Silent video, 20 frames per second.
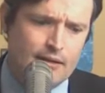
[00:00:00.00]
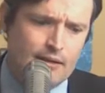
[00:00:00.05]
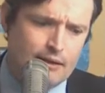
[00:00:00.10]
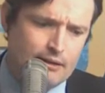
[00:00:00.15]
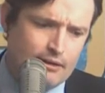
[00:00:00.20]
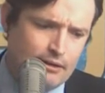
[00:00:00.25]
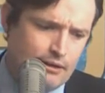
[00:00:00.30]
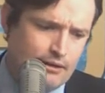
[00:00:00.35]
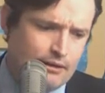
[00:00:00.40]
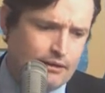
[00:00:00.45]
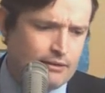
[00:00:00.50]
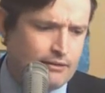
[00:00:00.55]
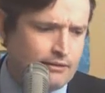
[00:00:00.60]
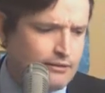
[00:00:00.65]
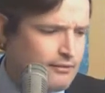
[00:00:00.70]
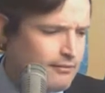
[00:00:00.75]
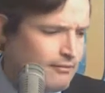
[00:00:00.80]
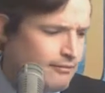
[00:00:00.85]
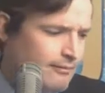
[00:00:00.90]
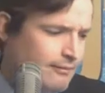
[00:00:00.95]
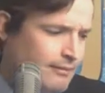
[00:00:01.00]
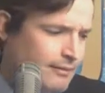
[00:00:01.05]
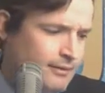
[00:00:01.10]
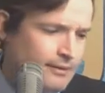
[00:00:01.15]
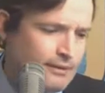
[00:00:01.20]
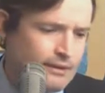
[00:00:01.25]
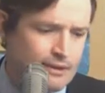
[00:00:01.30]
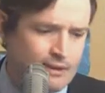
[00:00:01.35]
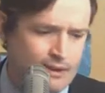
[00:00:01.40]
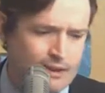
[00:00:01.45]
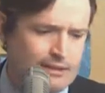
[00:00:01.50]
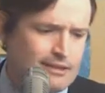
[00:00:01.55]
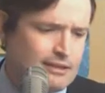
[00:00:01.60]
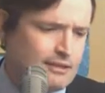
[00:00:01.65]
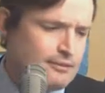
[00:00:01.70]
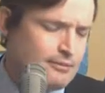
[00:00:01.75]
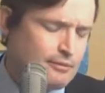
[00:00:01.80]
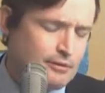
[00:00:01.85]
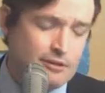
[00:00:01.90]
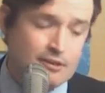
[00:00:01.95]
it, it's
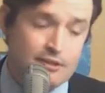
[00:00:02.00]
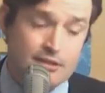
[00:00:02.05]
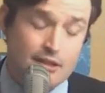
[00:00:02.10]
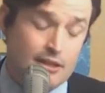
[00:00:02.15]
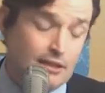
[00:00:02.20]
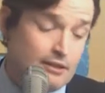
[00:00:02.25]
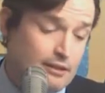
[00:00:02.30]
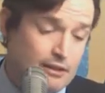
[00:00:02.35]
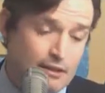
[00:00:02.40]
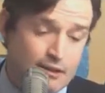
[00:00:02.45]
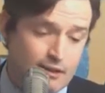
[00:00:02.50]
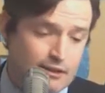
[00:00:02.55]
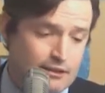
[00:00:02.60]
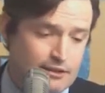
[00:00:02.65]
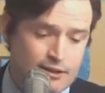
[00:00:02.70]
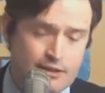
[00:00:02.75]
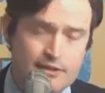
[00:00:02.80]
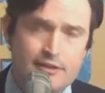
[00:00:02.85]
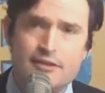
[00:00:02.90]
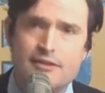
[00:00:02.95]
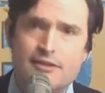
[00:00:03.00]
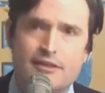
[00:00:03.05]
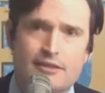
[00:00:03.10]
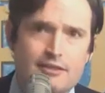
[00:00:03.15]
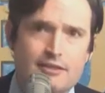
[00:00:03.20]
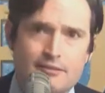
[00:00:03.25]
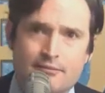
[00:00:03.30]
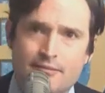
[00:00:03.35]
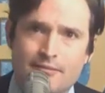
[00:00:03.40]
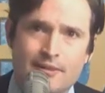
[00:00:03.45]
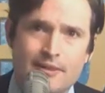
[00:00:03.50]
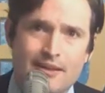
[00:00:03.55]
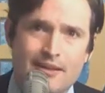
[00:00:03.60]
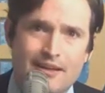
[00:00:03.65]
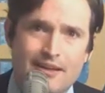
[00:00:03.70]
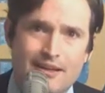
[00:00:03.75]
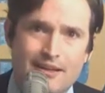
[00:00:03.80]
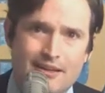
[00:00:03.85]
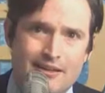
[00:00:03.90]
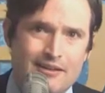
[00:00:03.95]
casting aspersions on on our justice system,
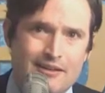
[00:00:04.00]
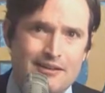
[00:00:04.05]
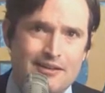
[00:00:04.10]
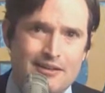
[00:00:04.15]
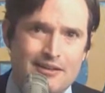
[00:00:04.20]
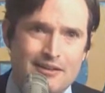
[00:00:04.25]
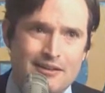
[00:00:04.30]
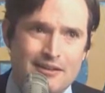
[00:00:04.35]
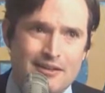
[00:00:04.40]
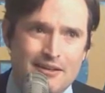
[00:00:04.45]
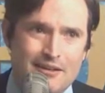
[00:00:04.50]
and there. Are,